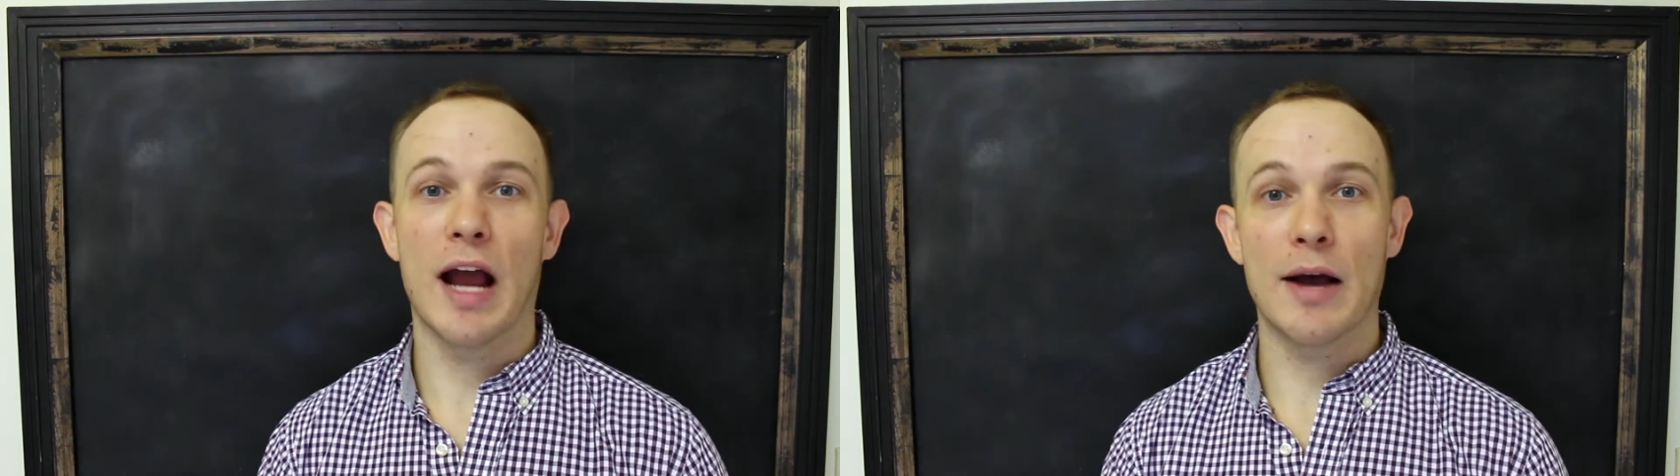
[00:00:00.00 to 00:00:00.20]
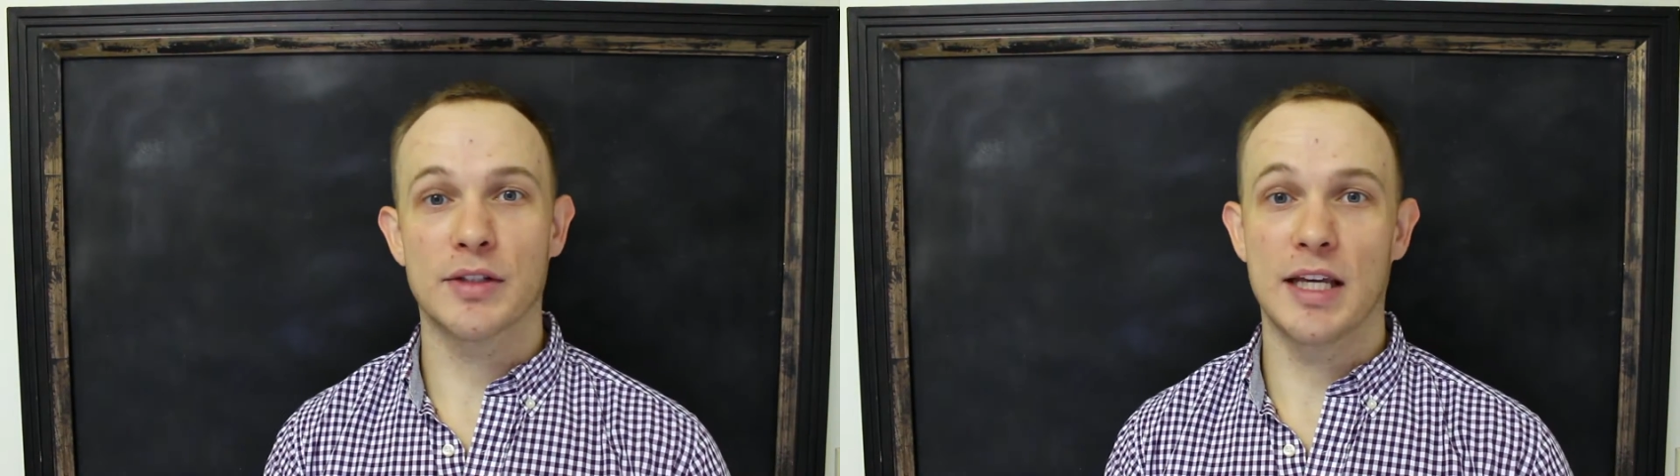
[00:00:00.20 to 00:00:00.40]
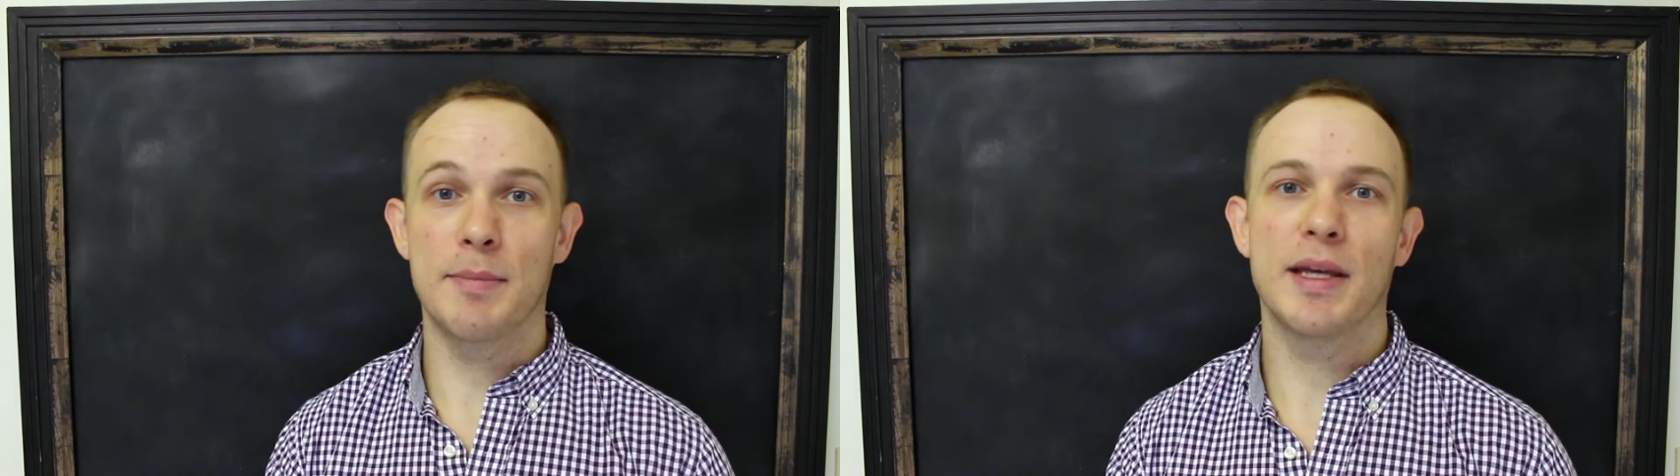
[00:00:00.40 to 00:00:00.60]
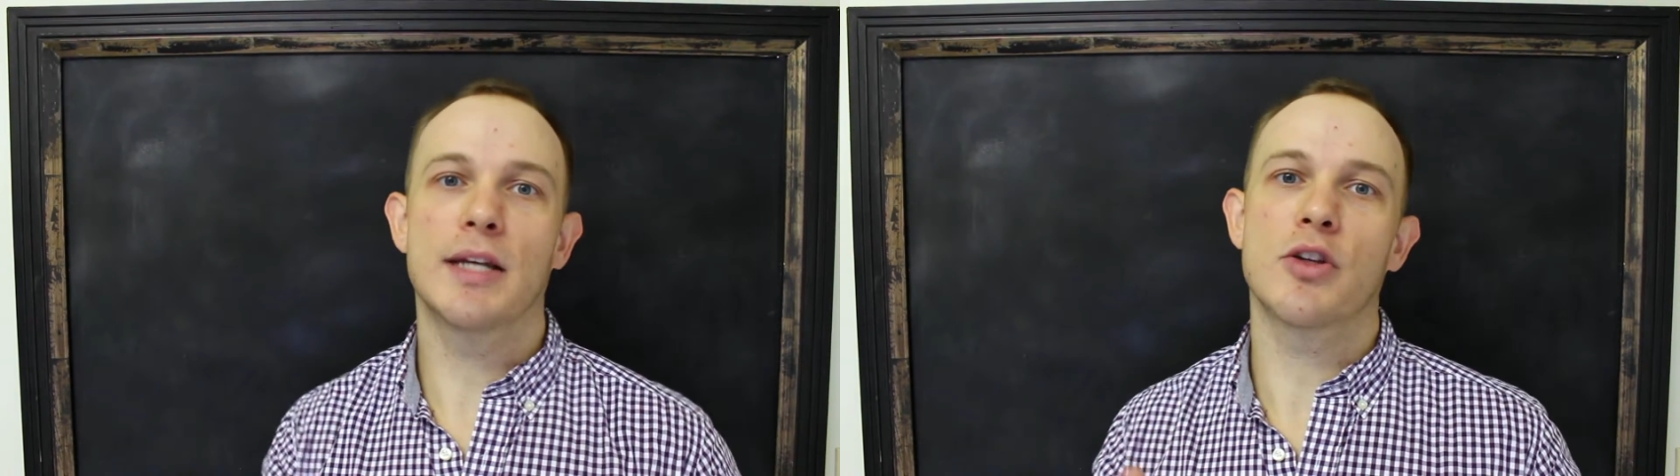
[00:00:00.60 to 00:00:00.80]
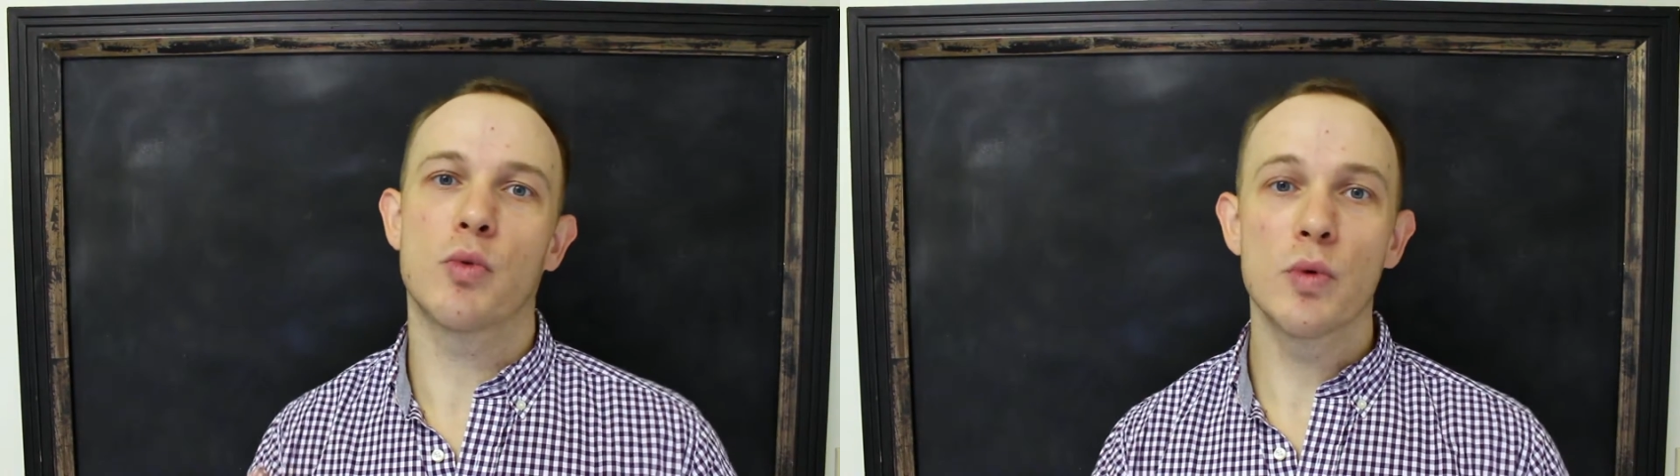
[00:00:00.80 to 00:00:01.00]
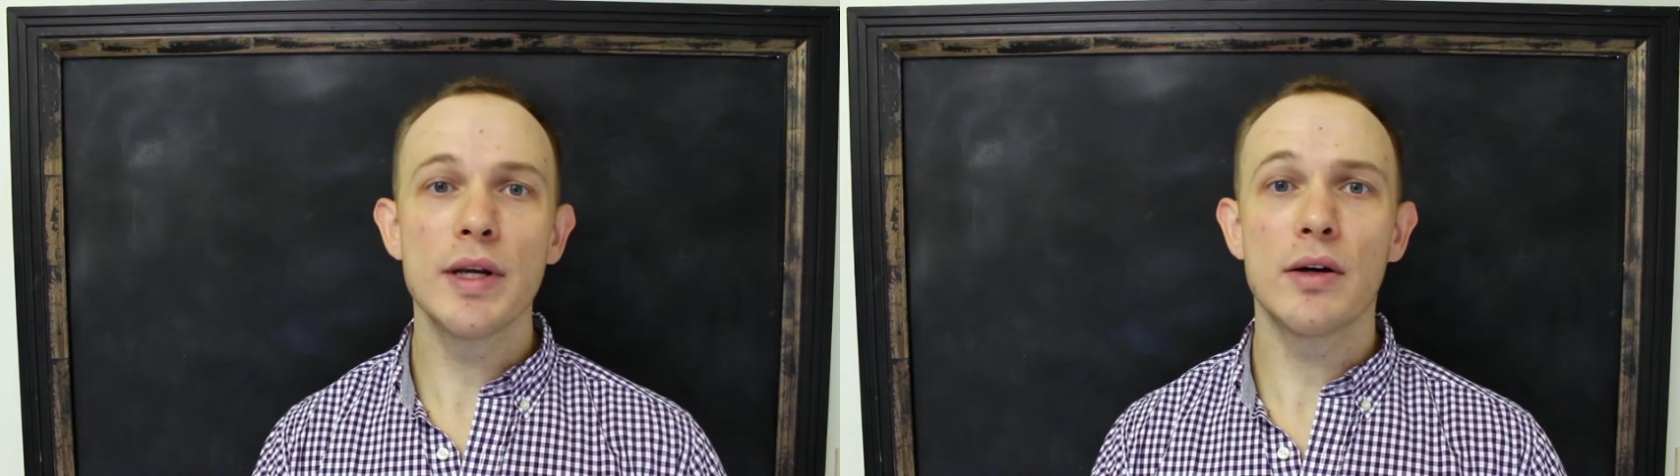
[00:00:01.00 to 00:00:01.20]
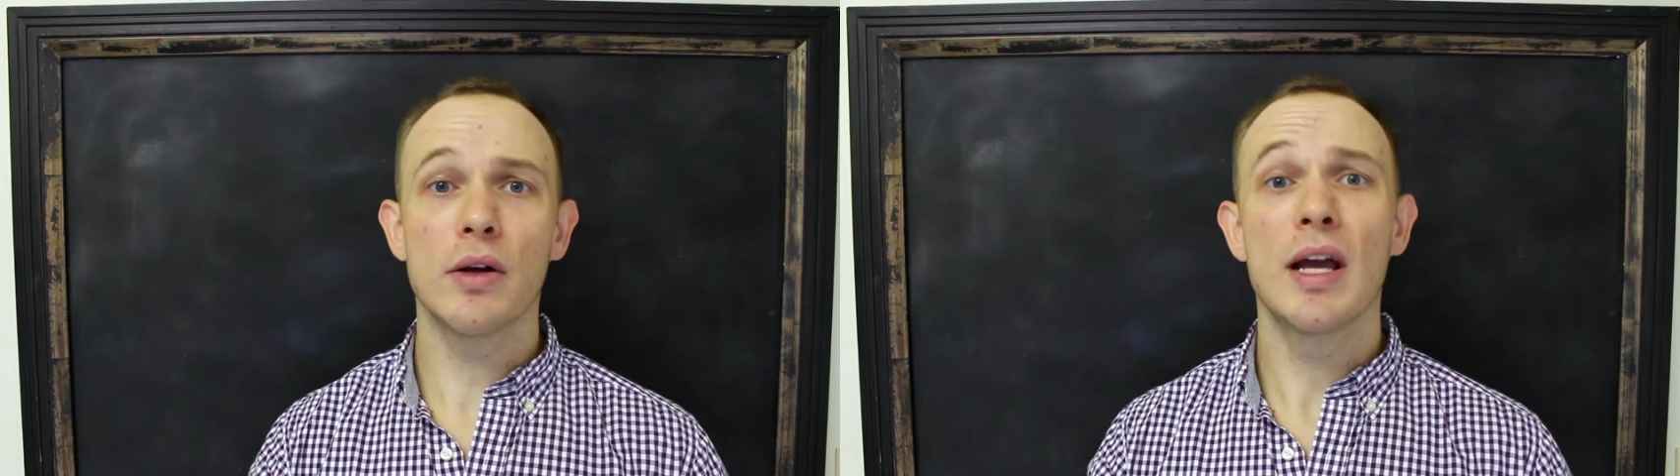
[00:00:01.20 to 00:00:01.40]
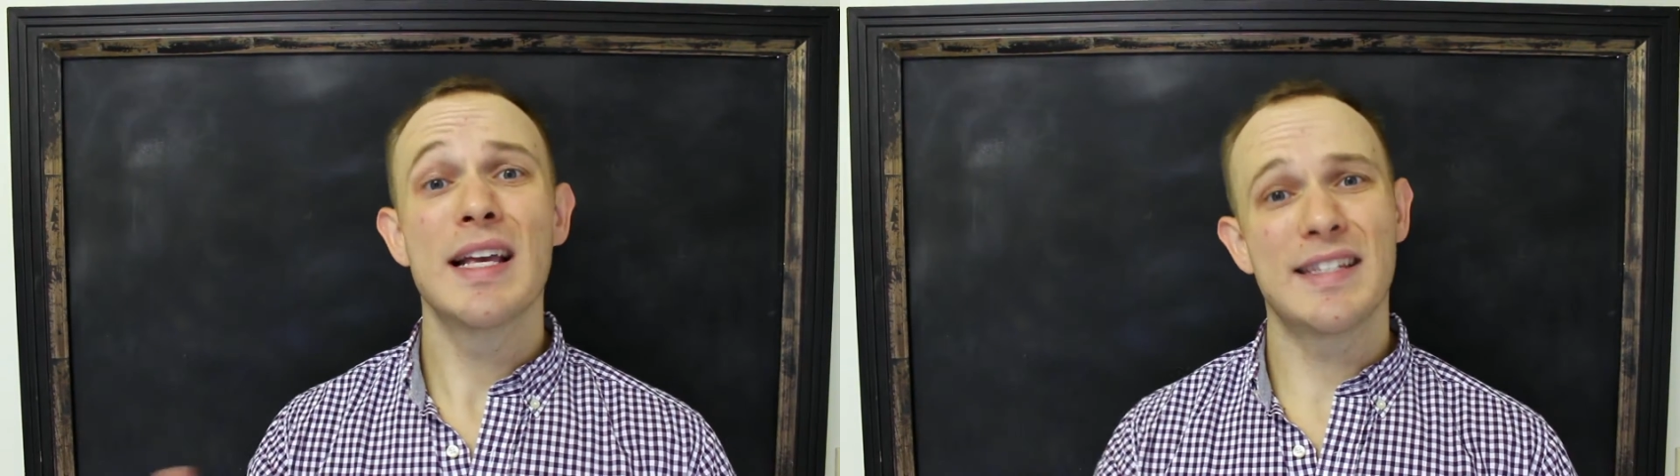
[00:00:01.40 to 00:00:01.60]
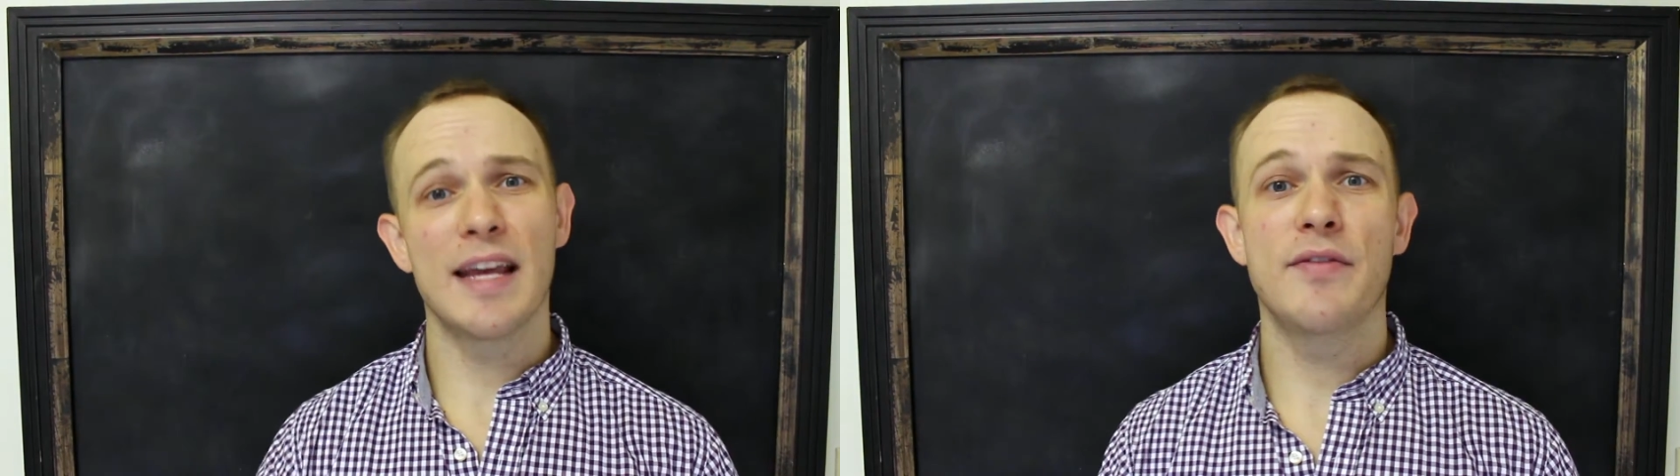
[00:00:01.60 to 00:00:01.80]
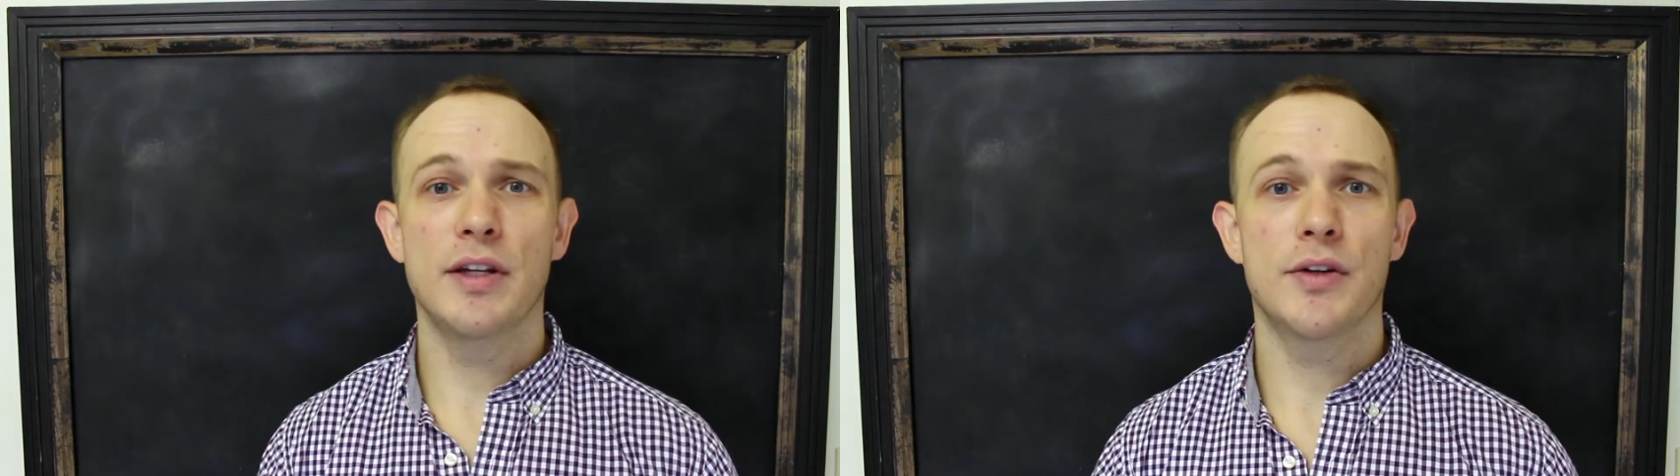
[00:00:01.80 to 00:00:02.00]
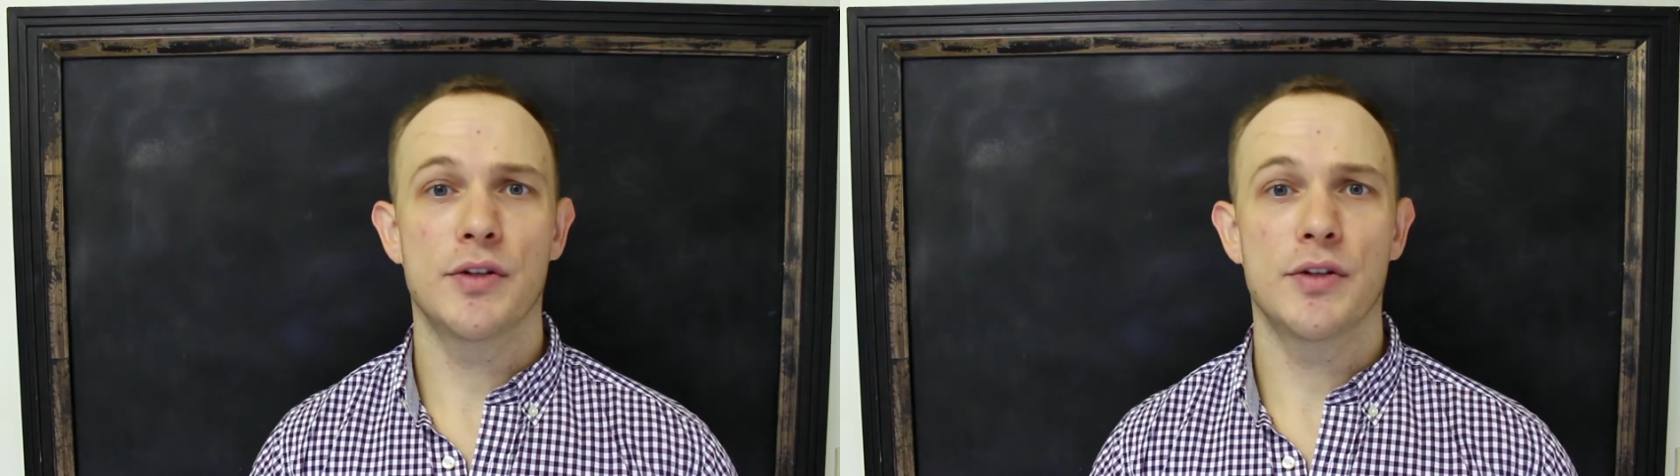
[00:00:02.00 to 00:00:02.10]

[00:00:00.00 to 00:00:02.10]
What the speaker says: housekeeping as a real safety